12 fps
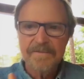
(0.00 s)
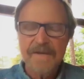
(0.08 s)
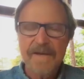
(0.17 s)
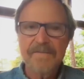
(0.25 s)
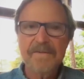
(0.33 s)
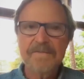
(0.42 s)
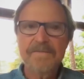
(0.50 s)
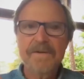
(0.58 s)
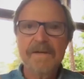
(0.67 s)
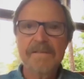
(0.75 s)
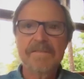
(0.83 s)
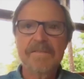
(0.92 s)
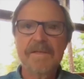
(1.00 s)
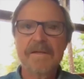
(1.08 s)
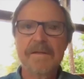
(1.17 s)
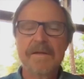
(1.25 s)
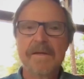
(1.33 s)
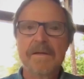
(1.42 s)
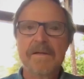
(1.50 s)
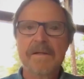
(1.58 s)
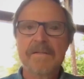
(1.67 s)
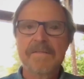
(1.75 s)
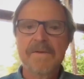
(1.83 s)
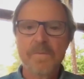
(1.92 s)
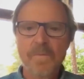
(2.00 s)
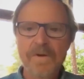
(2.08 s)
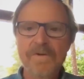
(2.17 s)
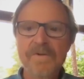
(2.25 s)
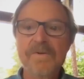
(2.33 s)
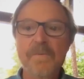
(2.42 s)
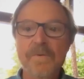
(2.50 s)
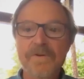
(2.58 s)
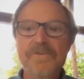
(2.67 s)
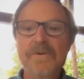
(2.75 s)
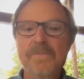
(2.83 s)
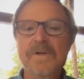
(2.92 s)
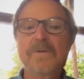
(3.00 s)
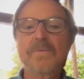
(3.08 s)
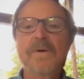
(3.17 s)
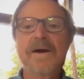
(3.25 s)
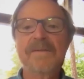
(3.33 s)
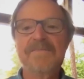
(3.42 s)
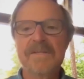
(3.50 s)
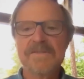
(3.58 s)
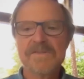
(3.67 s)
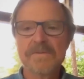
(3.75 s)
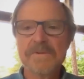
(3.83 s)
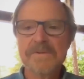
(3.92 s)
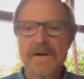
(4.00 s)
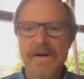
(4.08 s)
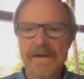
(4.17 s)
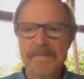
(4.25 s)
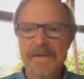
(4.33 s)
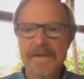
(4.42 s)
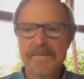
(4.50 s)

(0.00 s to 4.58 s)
It's having faith that wisdom will arrive in its own timing